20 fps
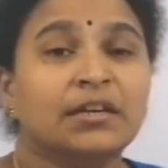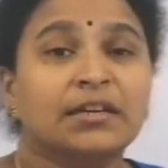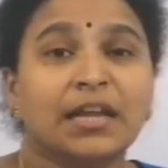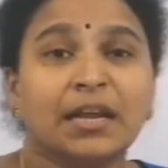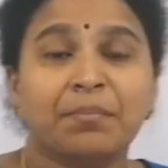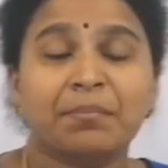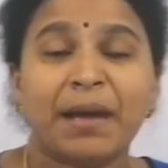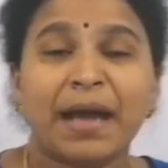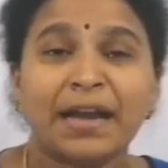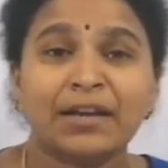
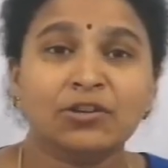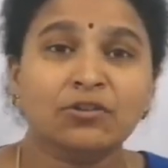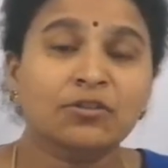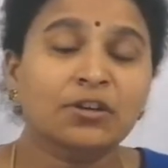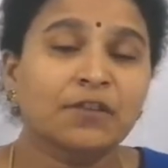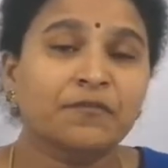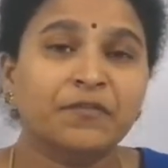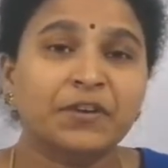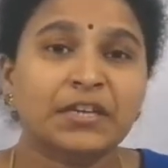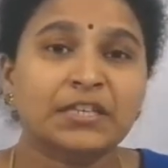
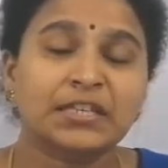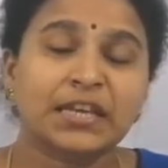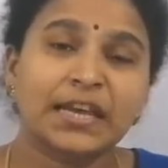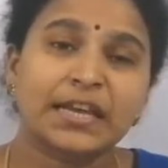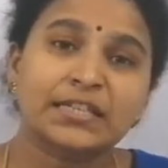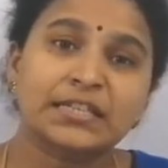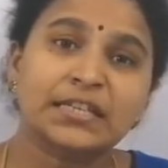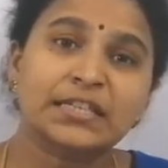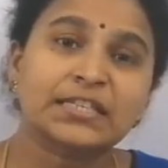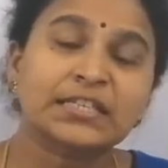Dermatoglyphics
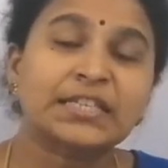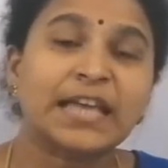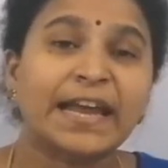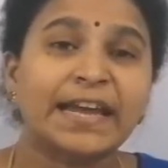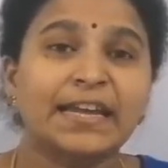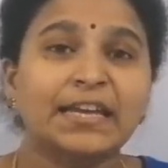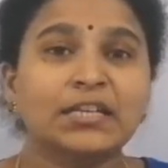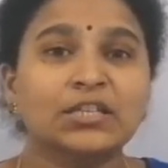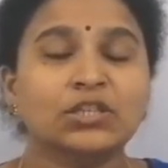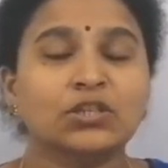is a
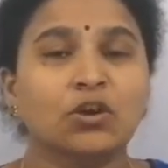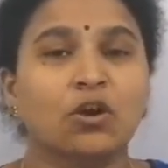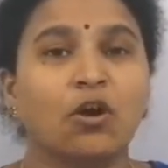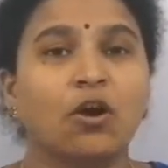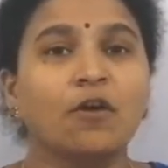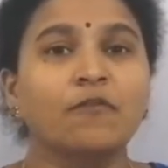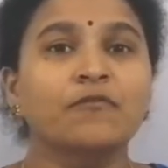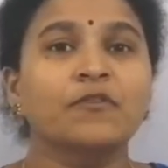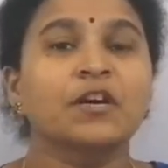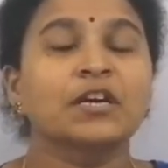science
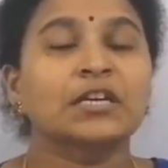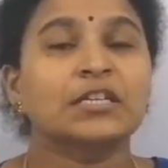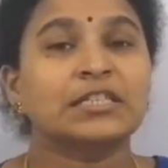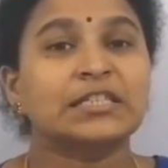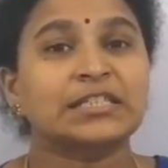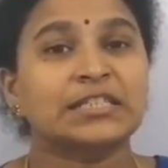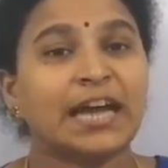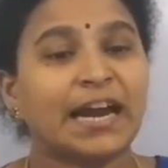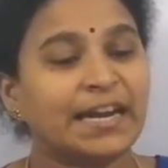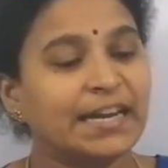of
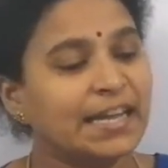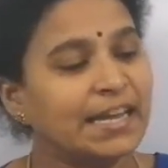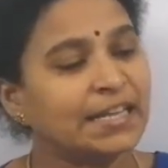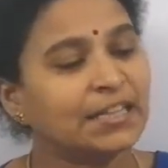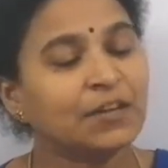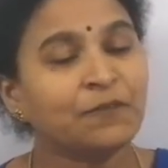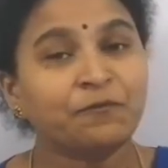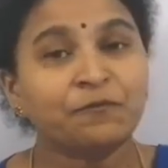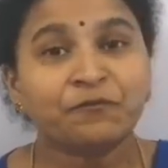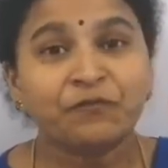studying
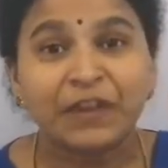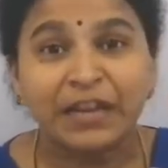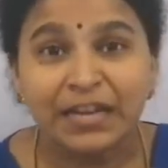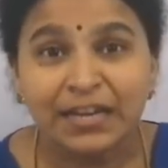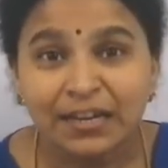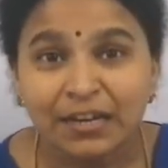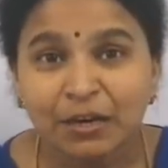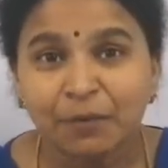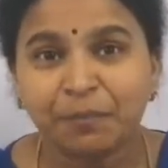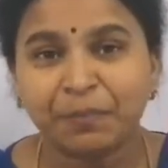the
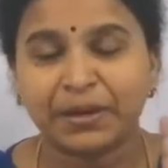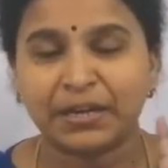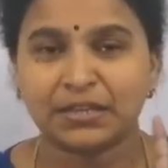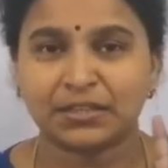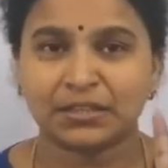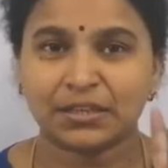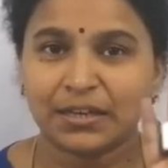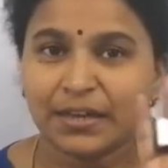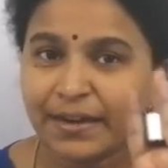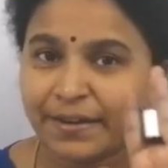
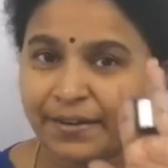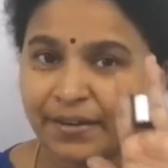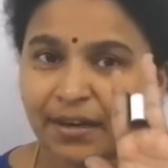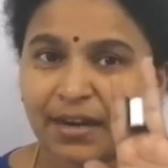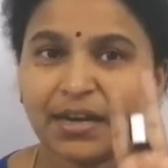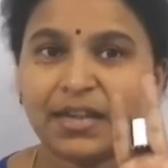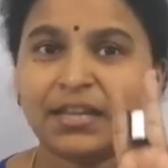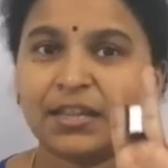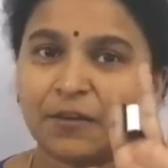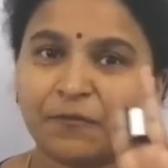fingerprints,
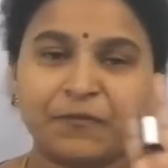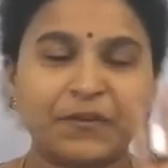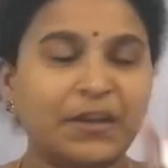literally the